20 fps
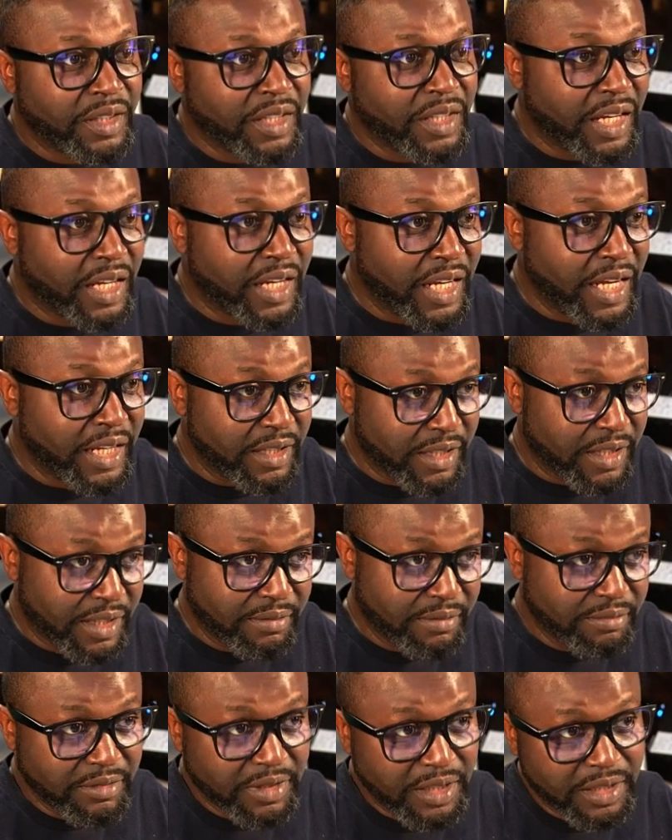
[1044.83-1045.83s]
and then
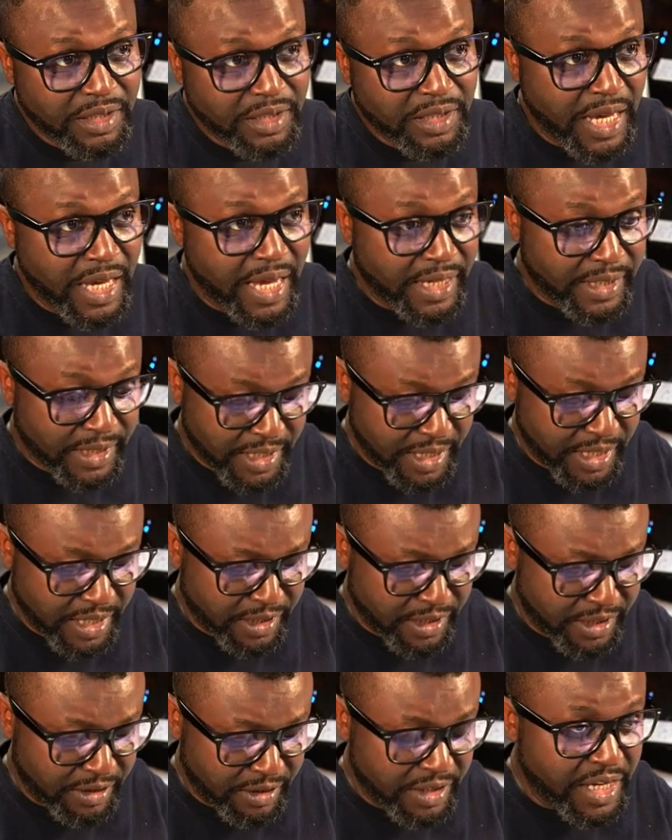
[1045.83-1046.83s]
it's
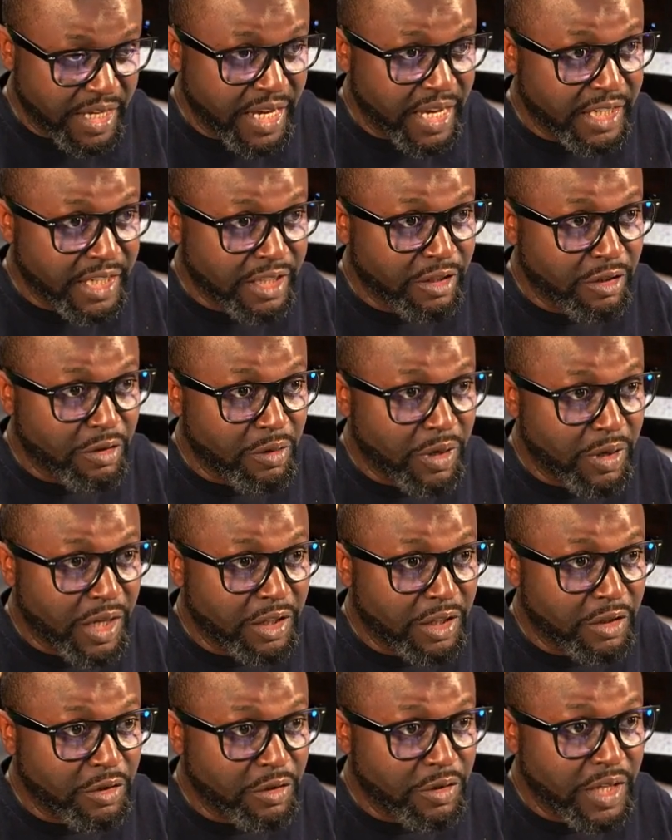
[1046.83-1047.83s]
asking, yes, you want to
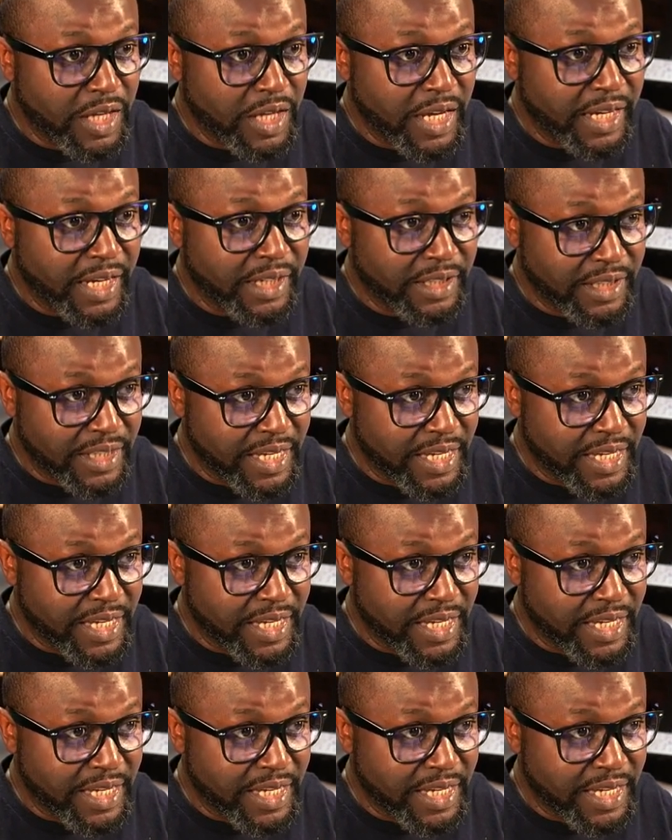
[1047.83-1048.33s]
do that?